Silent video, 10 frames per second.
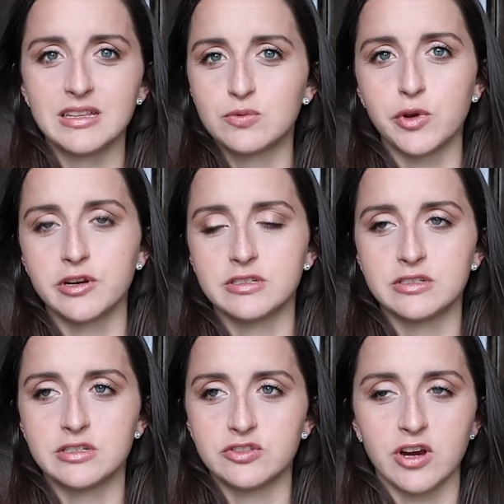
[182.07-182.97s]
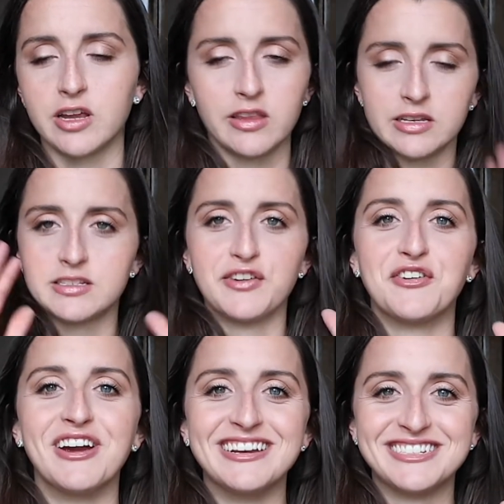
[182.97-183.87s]
It's weird to try and like
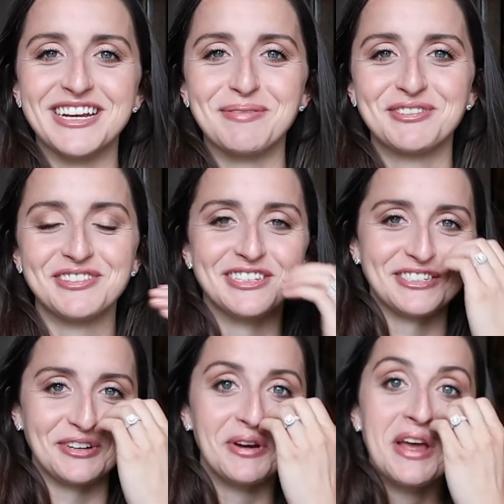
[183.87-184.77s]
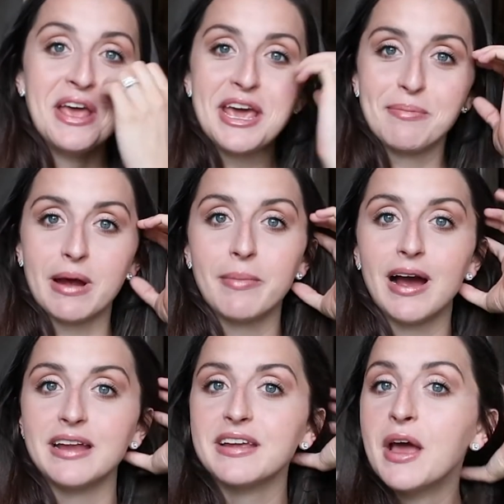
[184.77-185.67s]
differentiate between the two in my
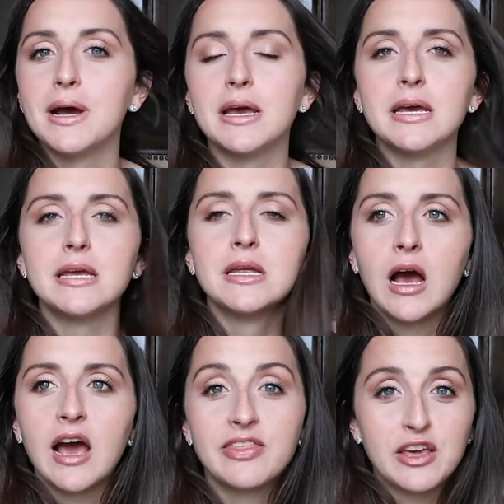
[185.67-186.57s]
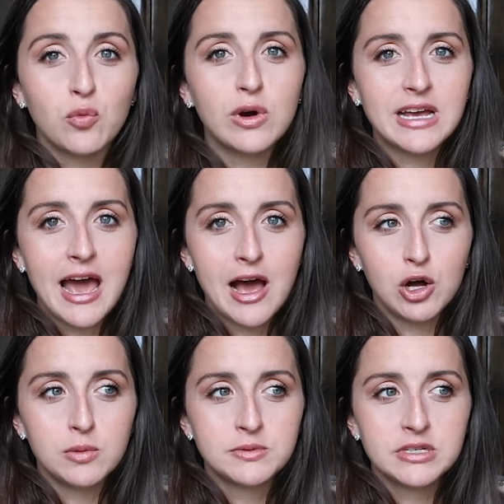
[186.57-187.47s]
mind. But I think what
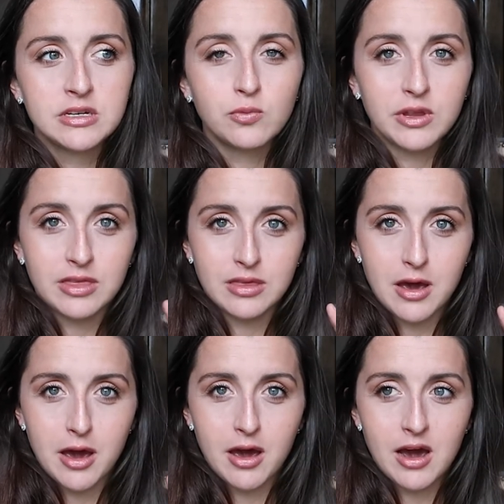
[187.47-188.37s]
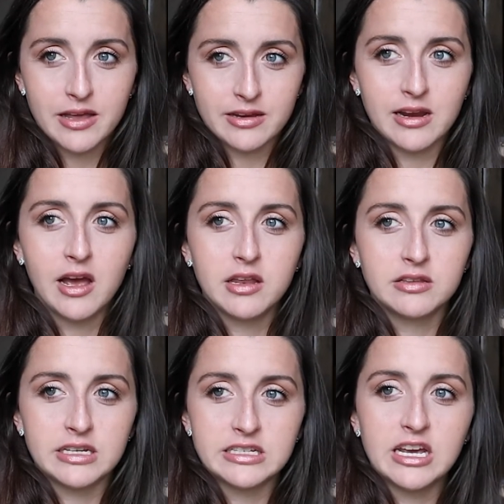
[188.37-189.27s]
helped with
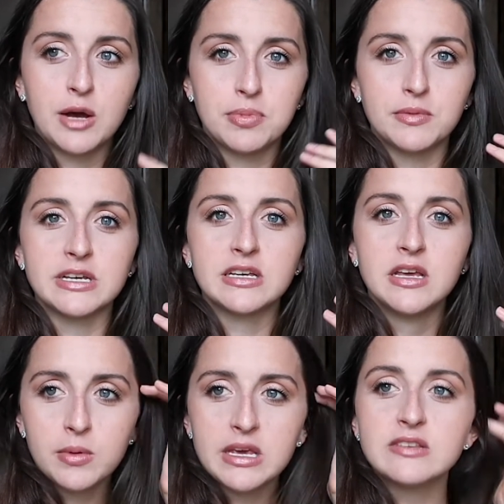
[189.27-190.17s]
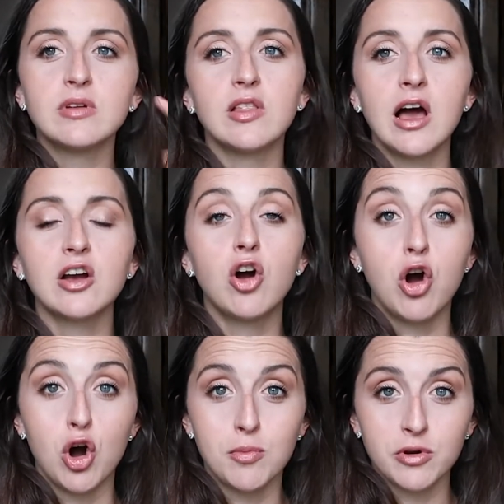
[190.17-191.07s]
Adrian, like to help him, like he's a lot
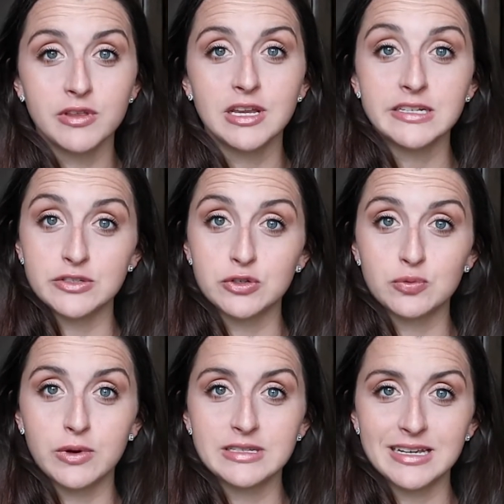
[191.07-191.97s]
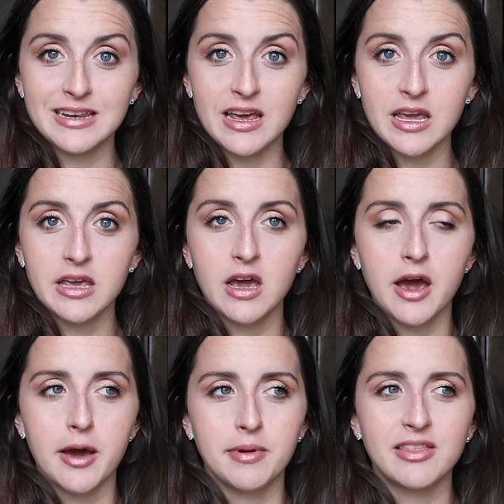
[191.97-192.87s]
calmer than Jesus was at night.
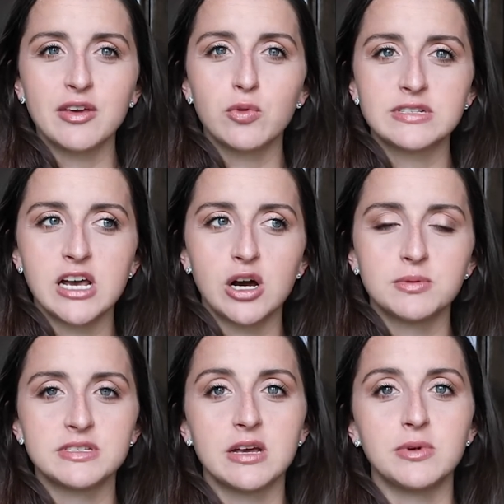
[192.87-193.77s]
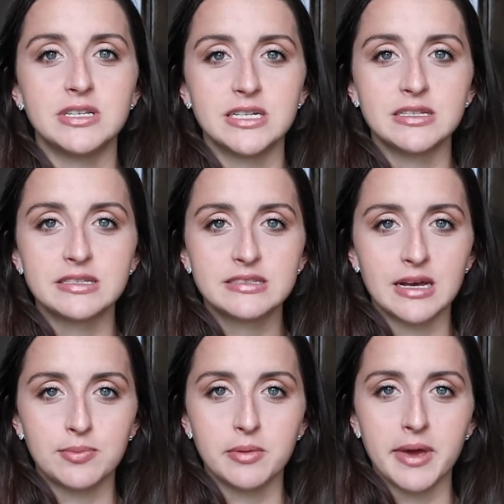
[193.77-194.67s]
I think what's helped is that we didn't
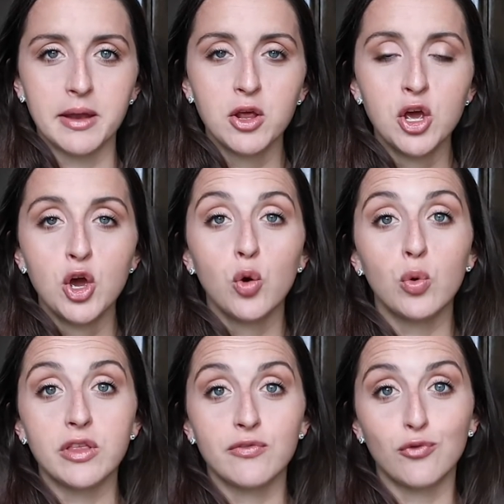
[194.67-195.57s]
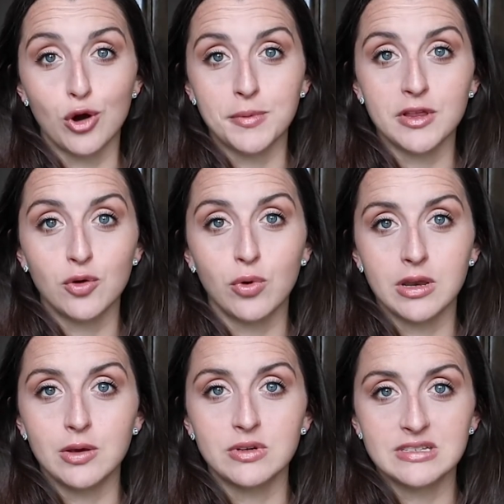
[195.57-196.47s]
supplement with formula
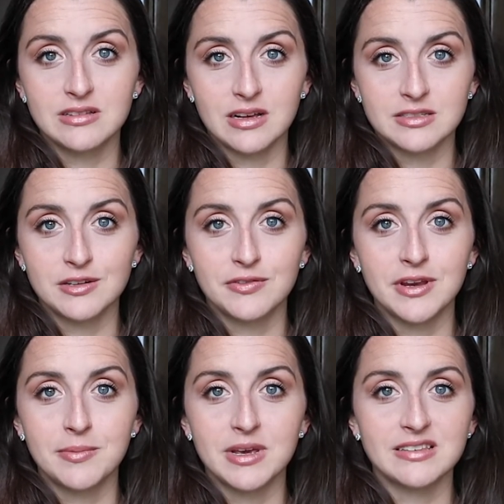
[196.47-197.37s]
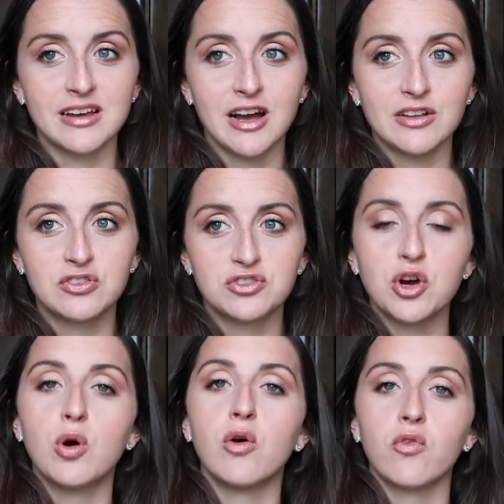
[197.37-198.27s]
when he was cluster feeding, because I got
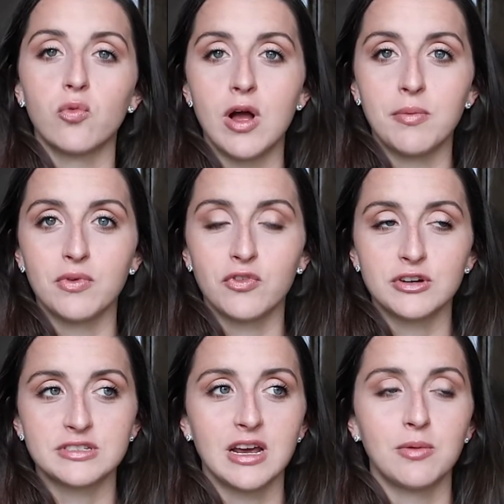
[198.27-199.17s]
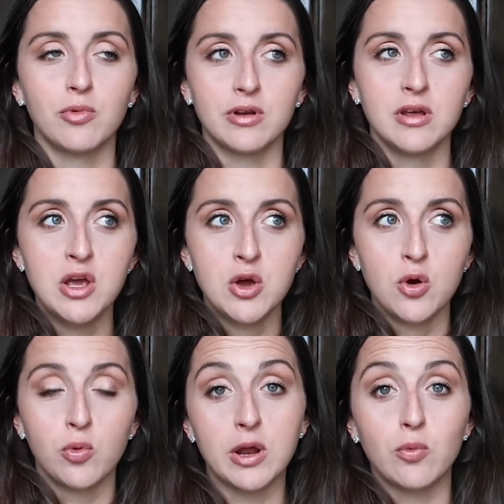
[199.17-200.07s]
so overwhelmed the first time
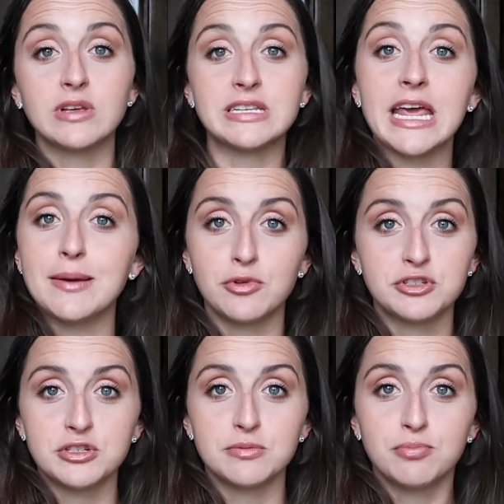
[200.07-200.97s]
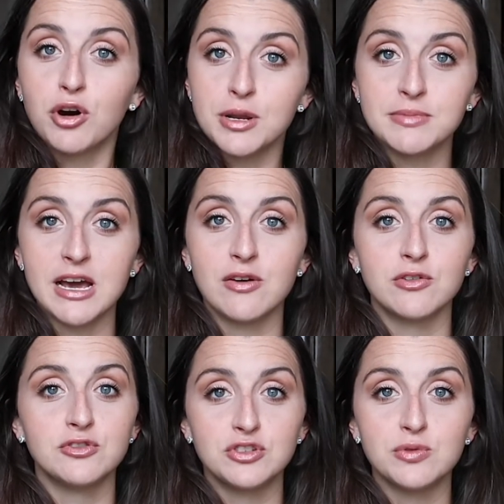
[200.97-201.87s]
when I wasn't able to put him down
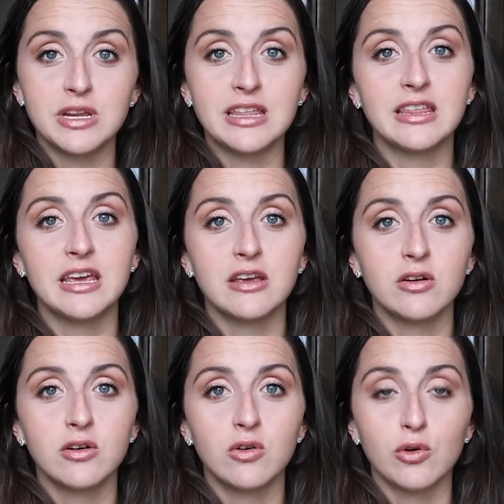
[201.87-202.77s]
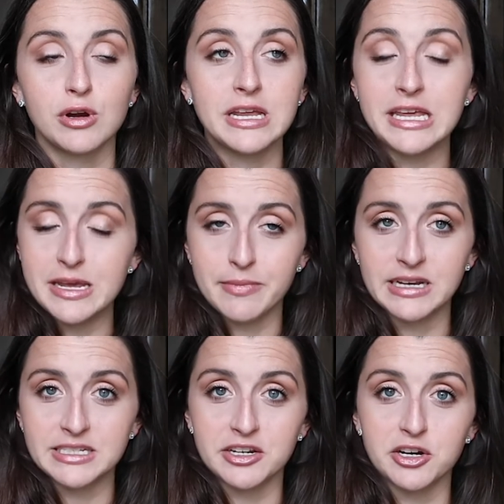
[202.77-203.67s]
or do anything or eat
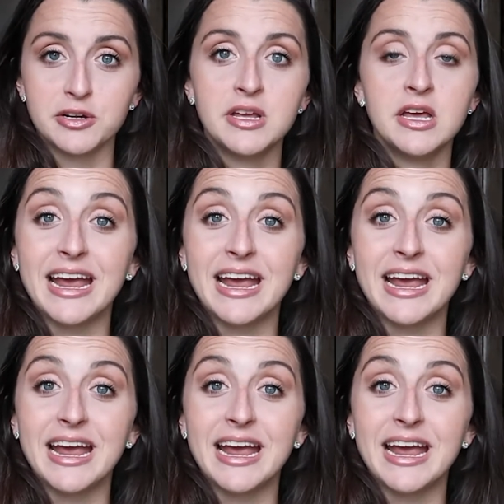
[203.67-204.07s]
my dinner.